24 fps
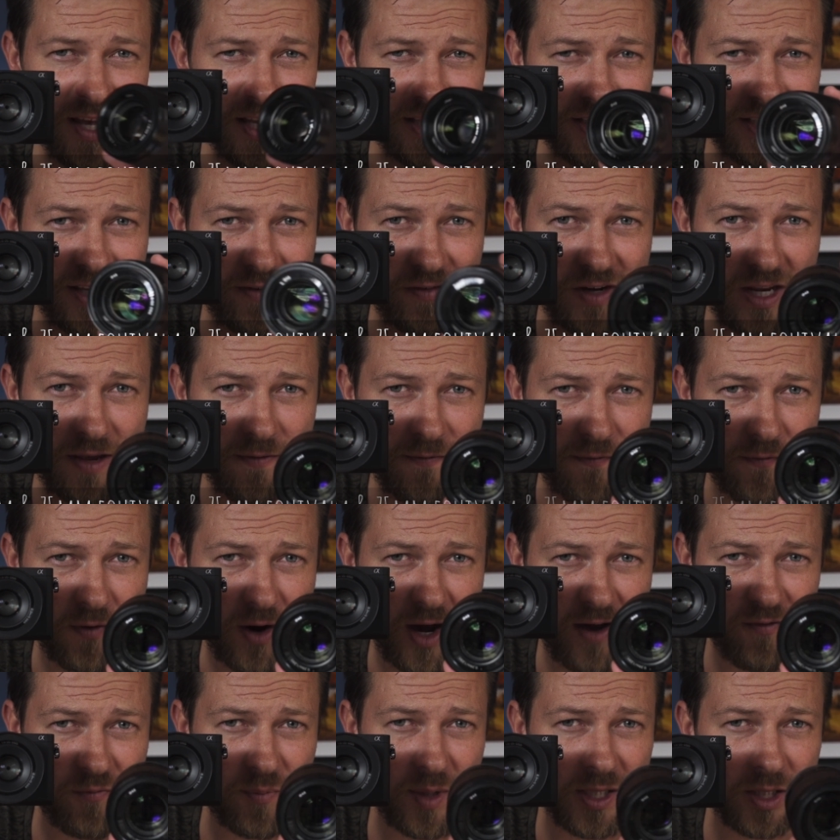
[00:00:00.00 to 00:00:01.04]

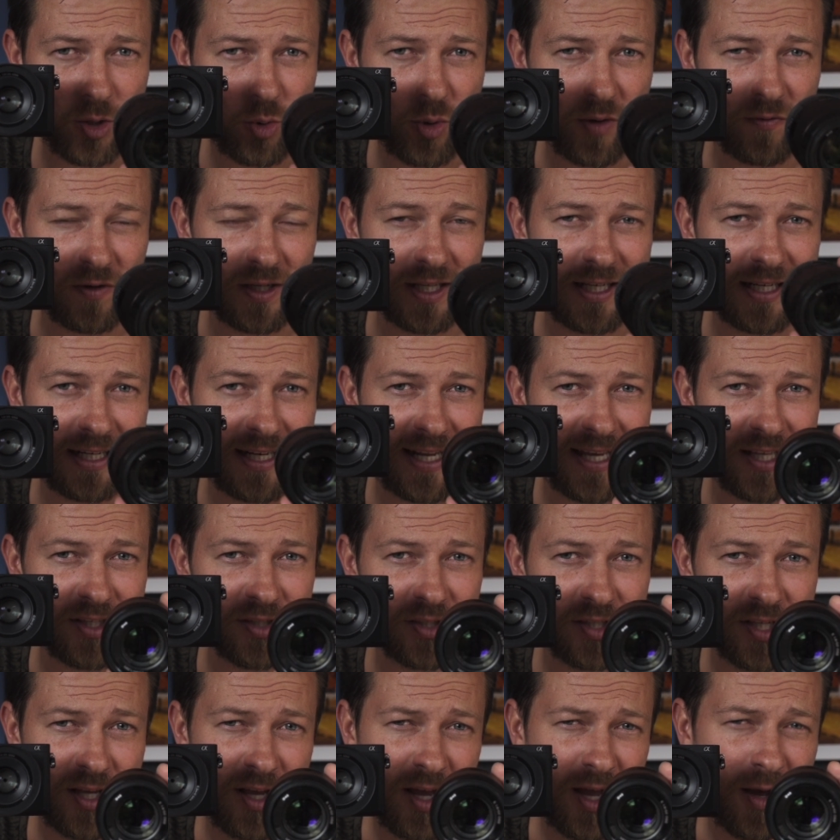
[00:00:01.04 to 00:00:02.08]
75mm equivalent
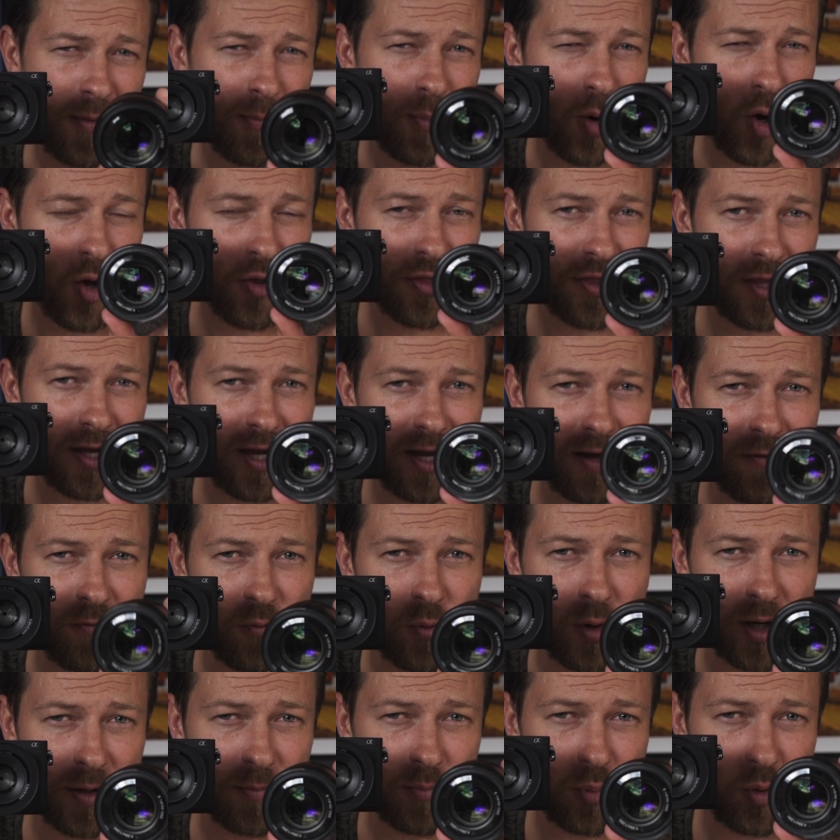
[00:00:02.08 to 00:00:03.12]
lens, both
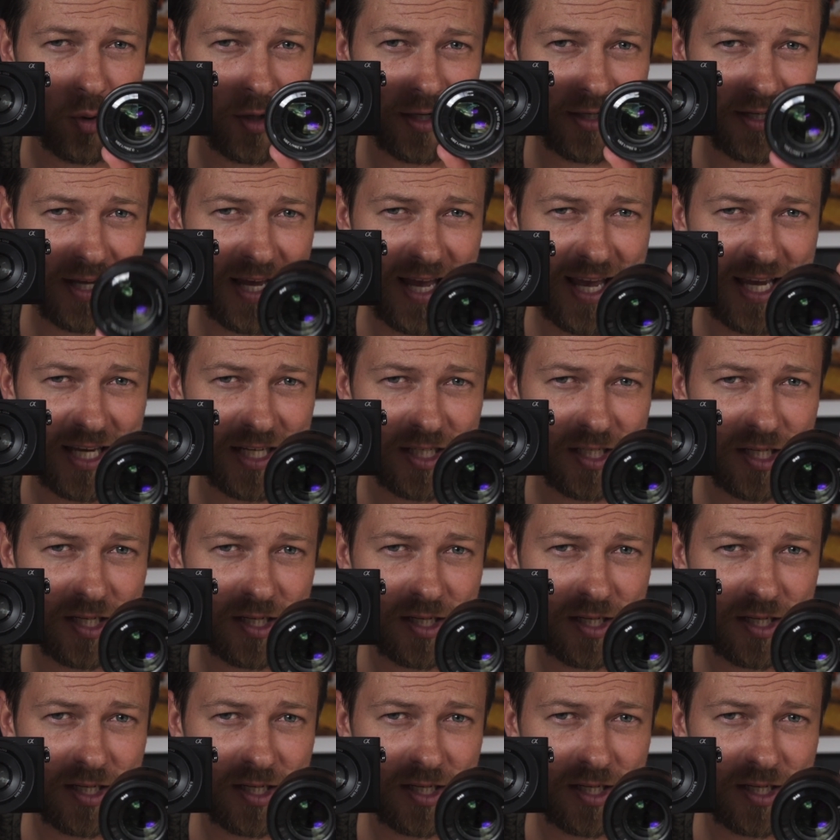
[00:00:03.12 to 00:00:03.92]
f1.8.